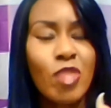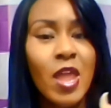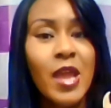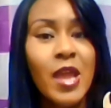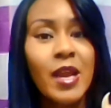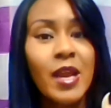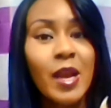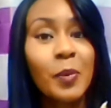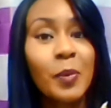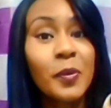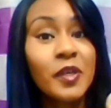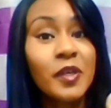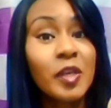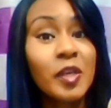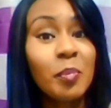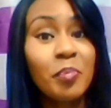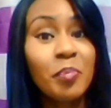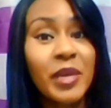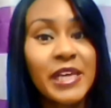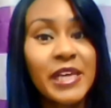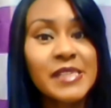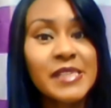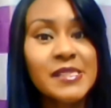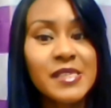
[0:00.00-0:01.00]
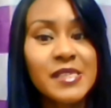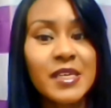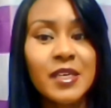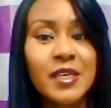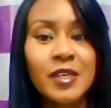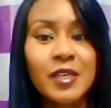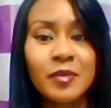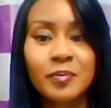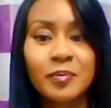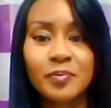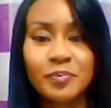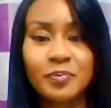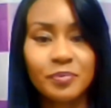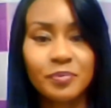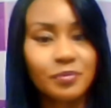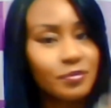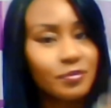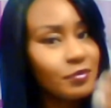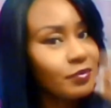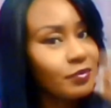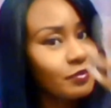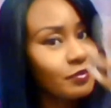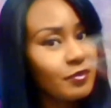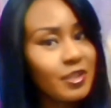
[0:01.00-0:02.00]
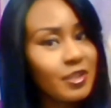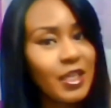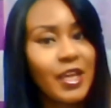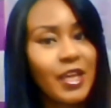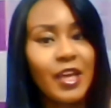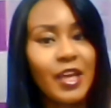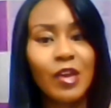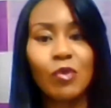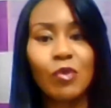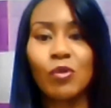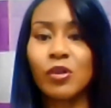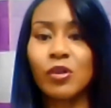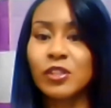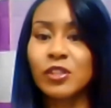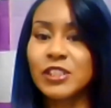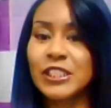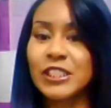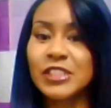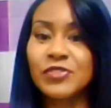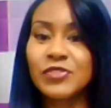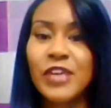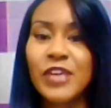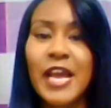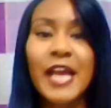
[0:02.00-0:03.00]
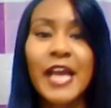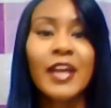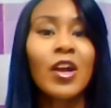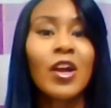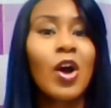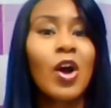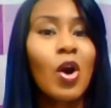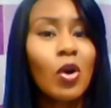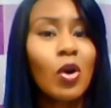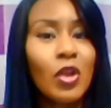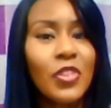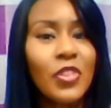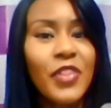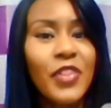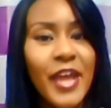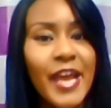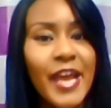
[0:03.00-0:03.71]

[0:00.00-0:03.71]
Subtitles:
and I put the bits in. It worked just fine. The only